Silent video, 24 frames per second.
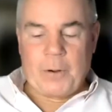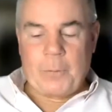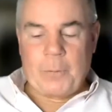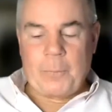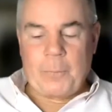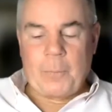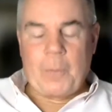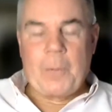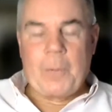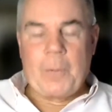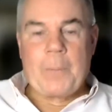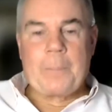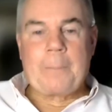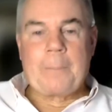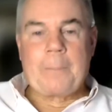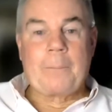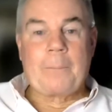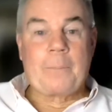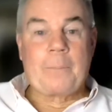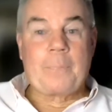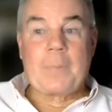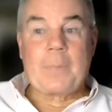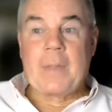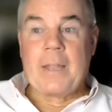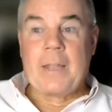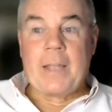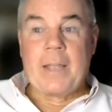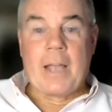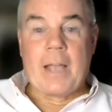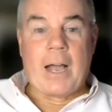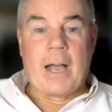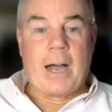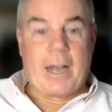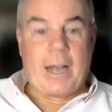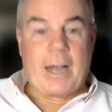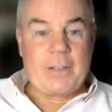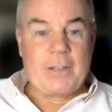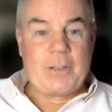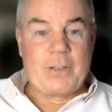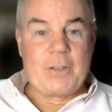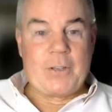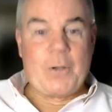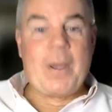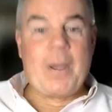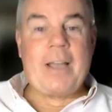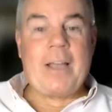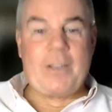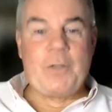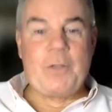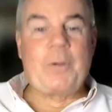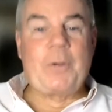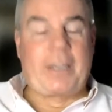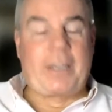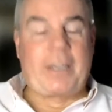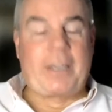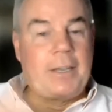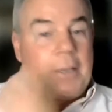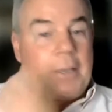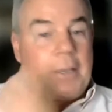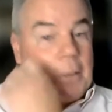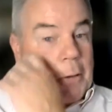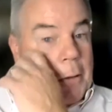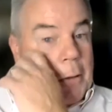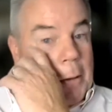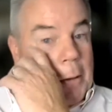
stick is hanging up right above my bed.